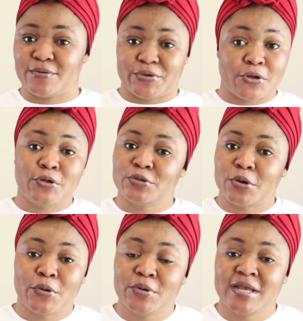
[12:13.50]
we all
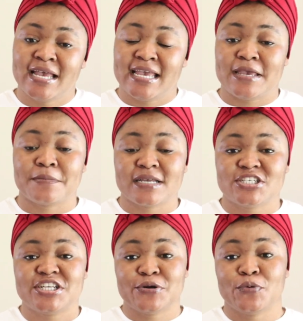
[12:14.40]
know.
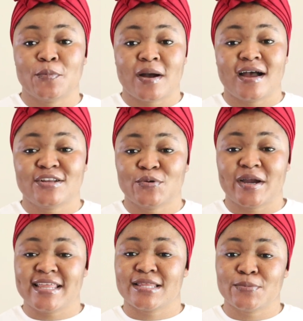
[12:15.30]
Imagine a woman,
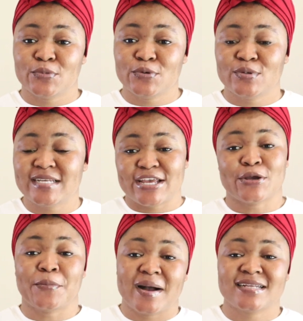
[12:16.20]
you're in the mood and
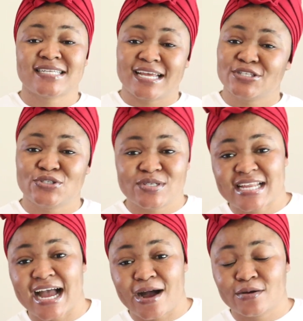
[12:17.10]
your man turns you
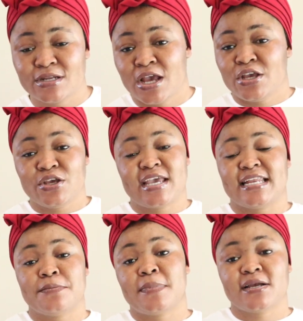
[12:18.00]
down. You
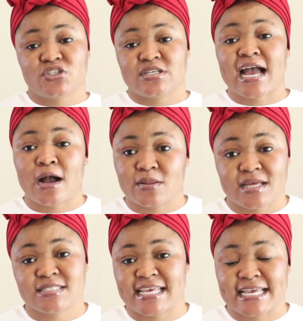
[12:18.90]
can imagine how
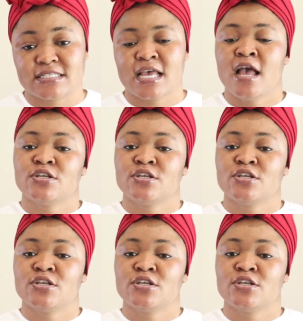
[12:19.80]
that is.